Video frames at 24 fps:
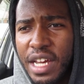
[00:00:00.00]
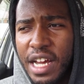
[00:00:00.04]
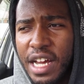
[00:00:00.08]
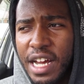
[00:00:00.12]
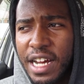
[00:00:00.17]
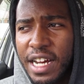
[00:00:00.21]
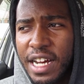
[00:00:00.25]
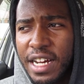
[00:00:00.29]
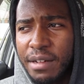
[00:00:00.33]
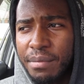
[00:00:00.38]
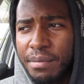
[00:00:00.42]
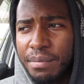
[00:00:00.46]

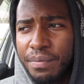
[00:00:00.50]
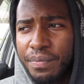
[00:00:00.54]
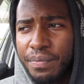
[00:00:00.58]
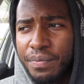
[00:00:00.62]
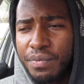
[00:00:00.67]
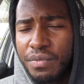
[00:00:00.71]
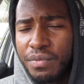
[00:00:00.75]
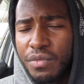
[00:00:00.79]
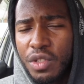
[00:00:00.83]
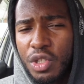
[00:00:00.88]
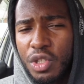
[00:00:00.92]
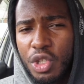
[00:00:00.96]
um,
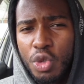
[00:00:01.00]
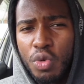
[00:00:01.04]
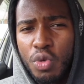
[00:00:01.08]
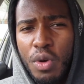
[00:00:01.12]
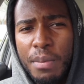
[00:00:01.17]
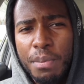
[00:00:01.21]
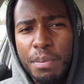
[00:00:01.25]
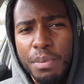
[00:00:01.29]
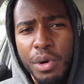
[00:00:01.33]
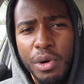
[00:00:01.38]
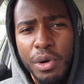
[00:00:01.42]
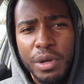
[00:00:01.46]

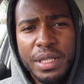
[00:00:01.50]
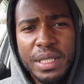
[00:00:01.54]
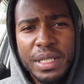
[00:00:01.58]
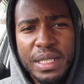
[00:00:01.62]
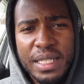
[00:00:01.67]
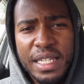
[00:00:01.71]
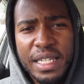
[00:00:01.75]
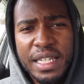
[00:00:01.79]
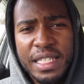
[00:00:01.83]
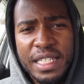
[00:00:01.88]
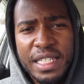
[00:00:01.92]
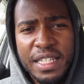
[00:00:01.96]
swap
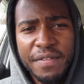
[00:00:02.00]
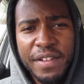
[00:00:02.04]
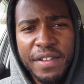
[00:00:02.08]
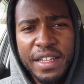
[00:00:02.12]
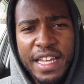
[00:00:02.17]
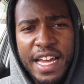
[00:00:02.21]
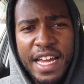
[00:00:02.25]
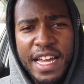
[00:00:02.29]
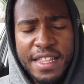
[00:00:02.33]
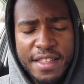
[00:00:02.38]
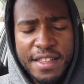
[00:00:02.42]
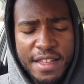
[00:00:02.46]
books and stuff like
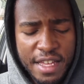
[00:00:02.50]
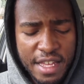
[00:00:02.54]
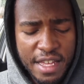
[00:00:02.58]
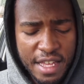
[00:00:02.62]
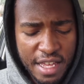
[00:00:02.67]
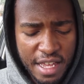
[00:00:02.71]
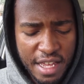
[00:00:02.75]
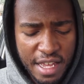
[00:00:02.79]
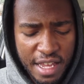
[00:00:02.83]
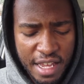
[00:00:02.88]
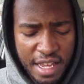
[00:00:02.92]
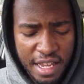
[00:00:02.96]
that,
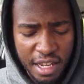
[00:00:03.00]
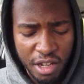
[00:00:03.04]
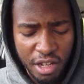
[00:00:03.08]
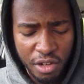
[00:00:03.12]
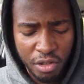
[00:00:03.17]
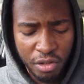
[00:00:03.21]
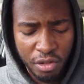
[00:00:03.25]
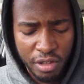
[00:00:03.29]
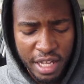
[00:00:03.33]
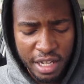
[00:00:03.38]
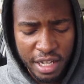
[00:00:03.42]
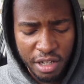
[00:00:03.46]

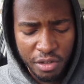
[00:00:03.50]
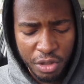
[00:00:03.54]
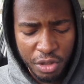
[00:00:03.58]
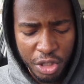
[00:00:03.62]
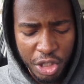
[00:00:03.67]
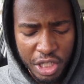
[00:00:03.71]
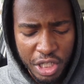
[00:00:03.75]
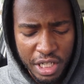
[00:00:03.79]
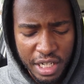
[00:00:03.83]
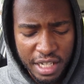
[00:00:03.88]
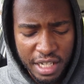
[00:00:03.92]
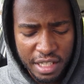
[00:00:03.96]
and all that good
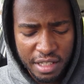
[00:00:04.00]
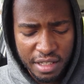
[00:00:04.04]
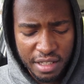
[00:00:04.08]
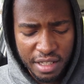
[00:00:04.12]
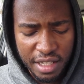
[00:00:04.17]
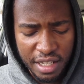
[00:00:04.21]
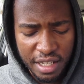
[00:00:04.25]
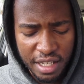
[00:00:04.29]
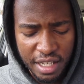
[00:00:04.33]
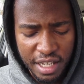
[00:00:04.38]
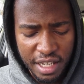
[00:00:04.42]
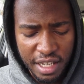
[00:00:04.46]
shit.
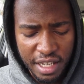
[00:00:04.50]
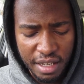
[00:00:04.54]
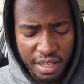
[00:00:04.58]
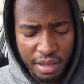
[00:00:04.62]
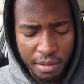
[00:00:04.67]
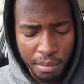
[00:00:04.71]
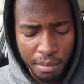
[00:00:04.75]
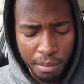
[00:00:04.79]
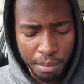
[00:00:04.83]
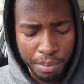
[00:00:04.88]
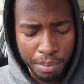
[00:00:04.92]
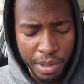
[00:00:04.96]

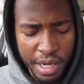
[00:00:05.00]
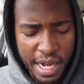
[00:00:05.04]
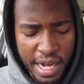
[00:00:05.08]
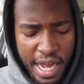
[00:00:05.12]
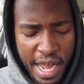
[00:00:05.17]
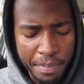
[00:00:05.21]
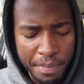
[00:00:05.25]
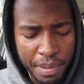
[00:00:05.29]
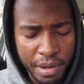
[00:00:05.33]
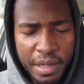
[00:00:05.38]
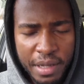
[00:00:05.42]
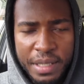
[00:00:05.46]
But
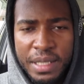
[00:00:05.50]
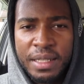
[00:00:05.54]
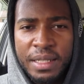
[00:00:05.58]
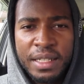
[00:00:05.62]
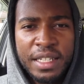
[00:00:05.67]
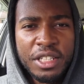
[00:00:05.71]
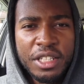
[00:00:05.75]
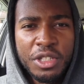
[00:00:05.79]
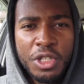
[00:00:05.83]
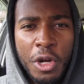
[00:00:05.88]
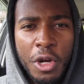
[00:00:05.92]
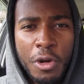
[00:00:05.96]
I
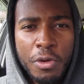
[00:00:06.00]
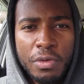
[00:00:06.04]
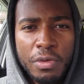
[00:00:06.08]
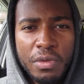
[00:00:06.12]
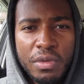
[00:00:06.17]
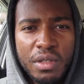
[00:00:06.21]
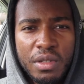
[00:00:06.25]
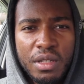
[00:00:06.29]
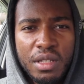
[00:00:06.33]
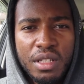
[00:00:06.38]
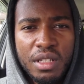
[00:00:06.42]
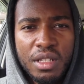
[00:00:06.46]
personally don't
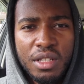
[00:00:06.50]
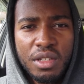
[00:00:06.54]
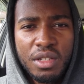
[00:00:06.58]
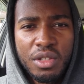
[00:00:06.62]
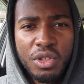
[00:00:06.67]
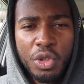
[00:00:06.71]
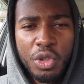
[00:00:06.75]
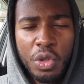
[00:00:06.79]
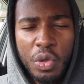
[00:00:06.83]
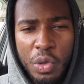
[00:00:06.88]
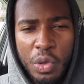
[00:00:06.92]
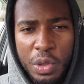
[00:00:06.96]

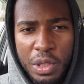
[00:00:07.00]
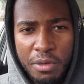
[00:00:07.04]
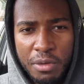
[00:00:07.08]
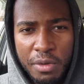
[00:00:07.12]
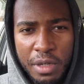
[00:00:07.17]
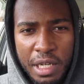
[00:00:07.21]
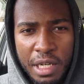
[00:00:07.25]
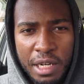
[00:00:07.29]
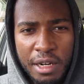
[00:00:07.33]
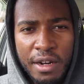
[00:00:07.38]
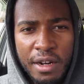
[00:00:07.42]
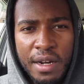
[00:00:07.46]
use the
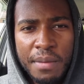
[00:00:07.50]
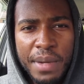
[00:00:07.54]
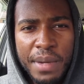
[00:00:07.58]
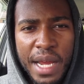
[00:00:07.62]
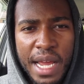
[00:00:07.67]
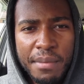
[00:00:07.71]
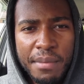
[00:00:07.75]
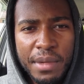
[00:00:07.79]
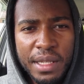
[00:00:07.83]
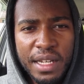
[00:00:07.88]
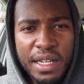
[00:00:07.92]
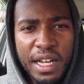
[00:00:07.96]
recurring
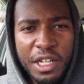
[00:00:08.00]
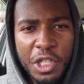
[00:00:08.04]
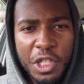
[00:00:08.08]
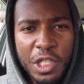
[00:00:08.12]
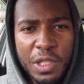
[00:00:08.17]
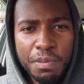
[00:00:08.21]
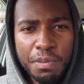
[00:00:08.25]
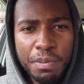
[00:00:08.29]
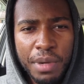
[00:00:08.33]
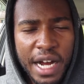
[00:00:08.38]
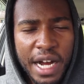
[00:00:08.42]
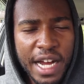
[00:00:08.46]
payment. I
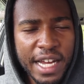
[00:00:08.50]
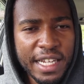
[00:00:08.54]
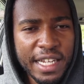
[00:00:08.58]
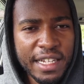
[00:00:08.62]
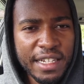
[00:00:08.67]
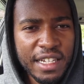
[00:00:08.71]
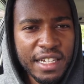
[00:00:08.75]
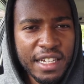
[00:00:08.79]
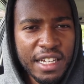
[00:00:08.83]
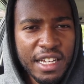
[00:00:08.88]
just buy